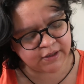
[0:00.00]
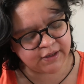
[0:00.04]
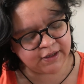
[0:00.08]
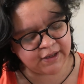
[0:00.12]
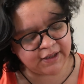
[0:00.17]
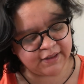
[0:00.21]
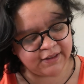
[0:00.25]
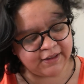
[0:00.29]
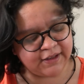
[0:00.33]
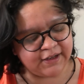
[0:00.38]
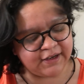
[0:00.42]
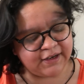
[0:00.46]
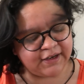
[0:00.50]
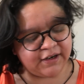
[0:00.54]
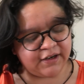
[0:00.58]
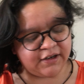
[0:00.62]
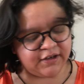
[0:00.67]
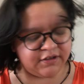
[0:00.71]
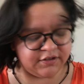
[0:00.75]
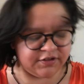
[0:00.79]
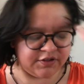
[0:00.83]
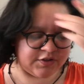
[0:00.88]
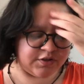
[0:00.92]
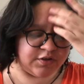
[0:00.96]
And then,
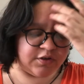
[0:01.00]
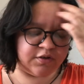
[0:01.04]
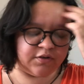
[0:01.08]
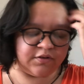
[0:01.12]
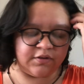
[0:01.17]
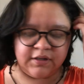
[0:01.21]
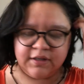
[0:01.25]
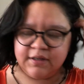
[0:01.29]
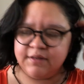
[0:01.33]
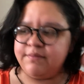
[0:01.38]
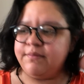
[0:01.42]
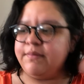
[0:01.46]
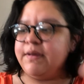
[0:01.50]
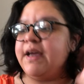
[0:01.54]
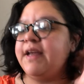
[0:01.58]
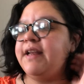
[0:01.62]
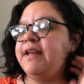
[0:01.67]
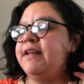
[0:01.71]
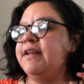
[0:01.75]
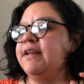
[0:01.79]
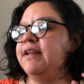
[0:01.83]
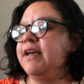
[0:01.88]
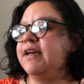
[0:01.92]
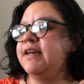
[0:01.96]
so my
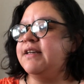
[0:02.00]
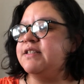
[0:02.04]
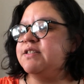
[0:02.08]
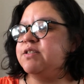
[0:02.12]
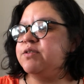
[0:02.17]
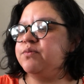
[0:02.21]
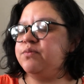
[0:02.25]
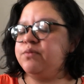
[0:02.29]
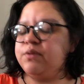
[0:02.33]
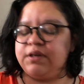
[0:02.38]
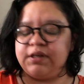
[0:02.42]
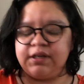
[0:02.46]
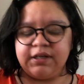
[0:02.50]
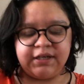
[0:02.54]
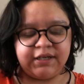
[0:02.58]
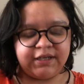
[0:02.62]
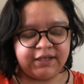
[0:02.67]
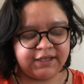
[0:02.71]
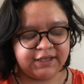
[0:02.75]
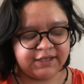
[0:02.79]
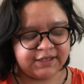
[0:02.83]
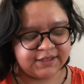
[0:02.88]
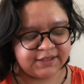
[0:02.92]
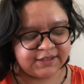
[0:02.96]
next one
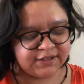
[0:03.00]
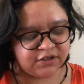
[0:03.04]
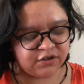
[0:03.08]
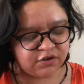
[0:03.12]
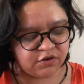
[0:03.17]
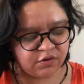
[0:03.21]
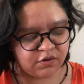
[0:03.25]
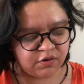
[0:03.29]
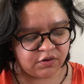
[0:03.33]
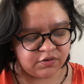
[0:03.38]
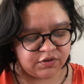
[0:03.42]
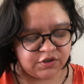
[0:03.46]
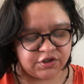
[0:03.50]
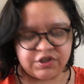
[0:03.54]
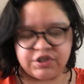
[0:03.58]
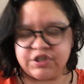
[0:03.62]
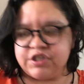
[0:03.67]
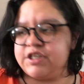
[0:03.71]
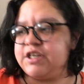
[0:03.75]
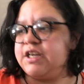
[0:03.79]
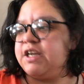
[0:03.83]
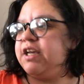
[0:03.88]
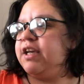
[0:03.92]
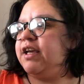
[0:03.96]
is a
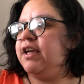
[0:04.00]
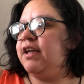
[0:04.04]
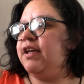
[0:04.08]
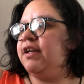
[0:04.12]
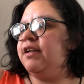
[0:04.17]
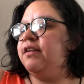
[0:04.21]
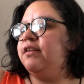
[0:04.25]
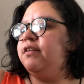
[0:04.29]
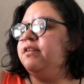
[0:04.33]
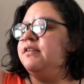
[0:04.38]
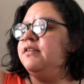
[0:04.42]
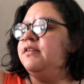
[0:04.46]
crochet.